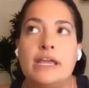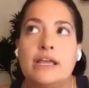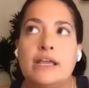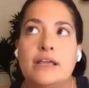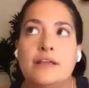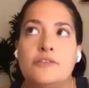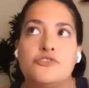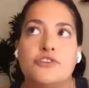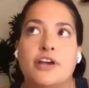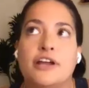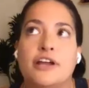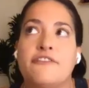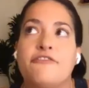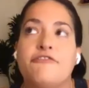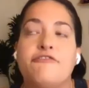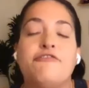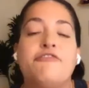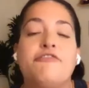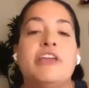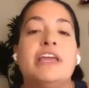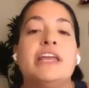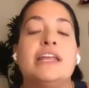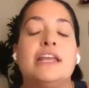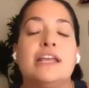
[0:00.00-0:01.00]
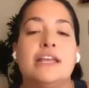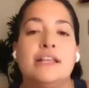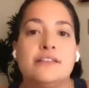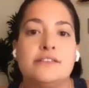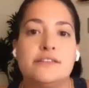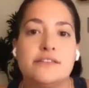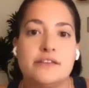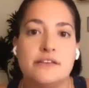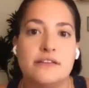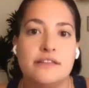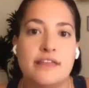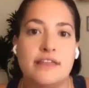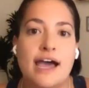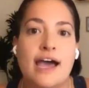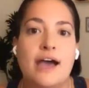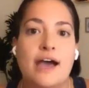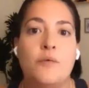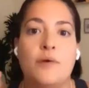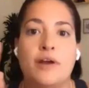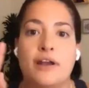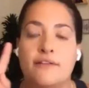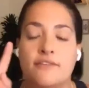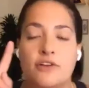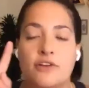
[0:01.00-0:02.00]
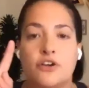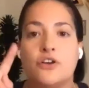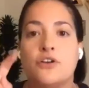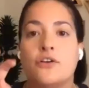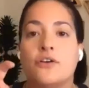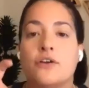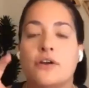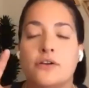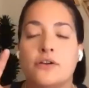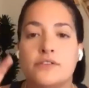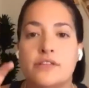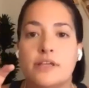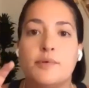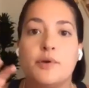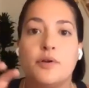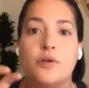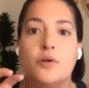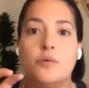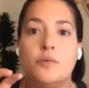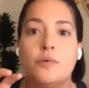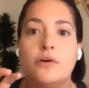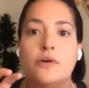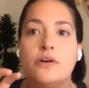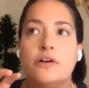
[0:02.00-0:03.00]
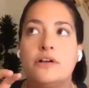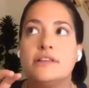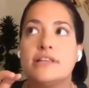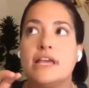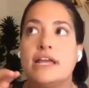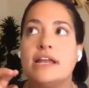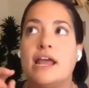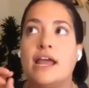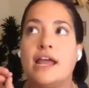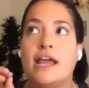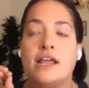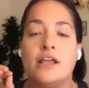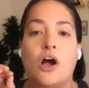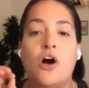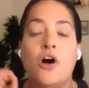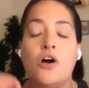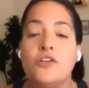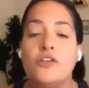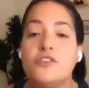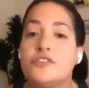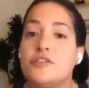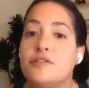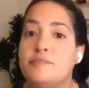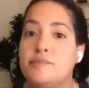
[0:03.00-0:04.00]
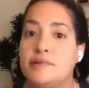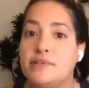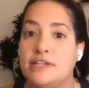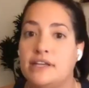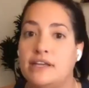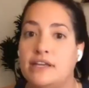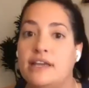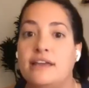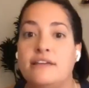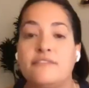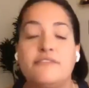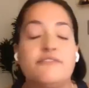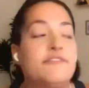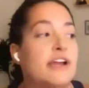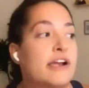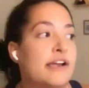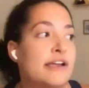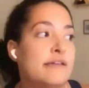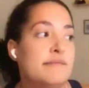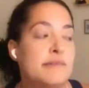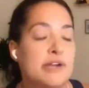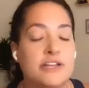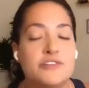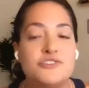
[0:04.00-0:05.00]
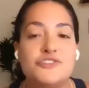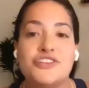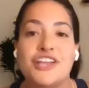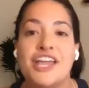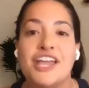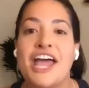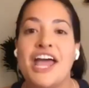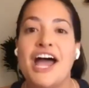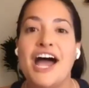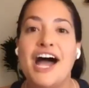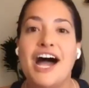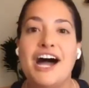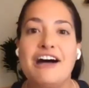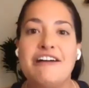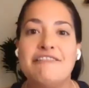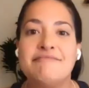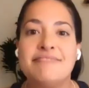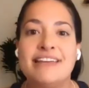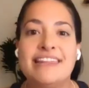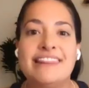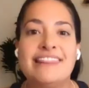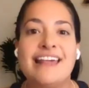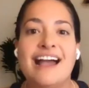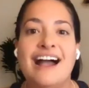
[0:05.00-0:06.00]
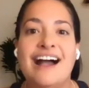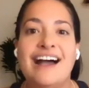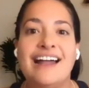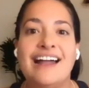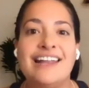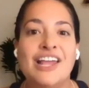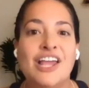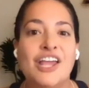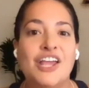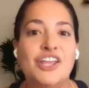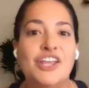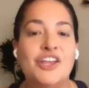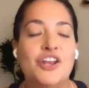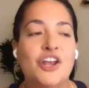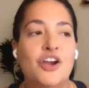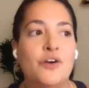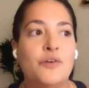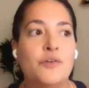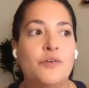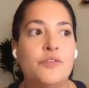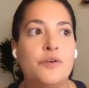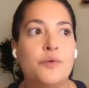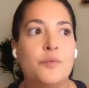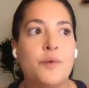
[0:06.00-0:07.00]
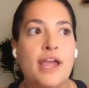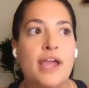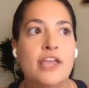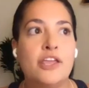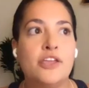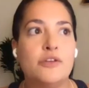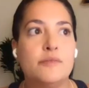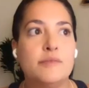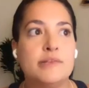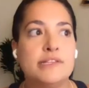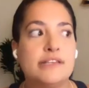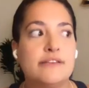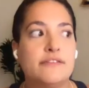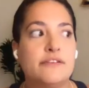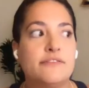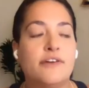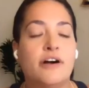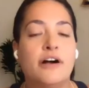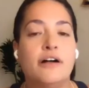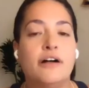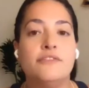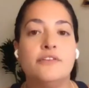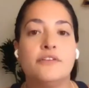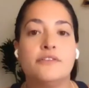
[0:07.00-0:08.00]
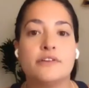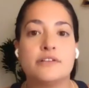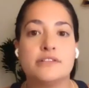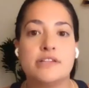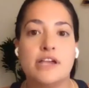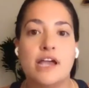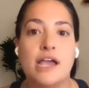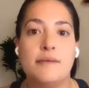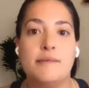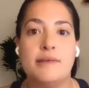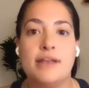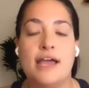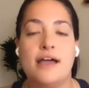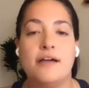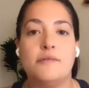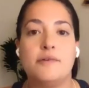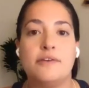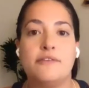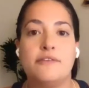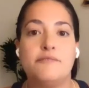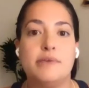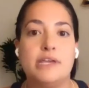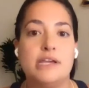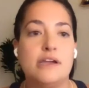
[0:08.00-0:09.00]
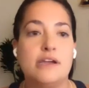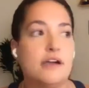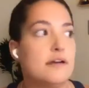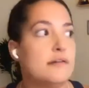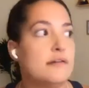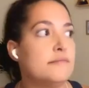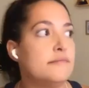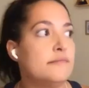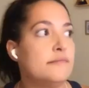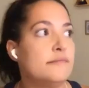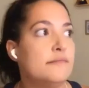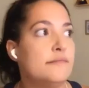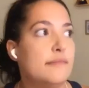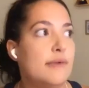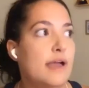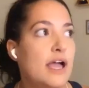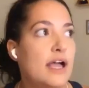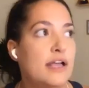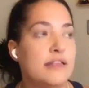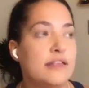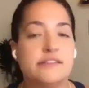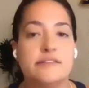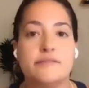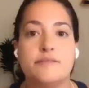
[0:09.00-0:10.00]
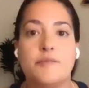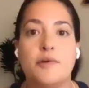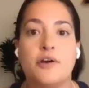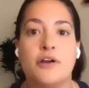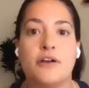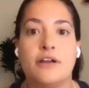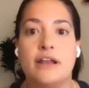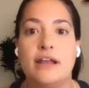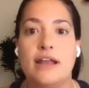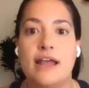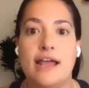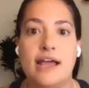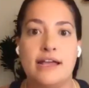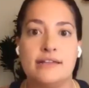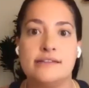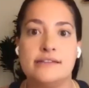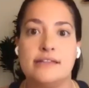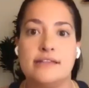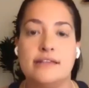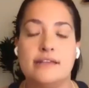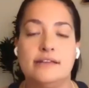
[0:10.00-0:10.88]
trying to fit into that whatever neurotypical world. And I also believe very much that, the way humans have evolved over time and how we've become as smart and as,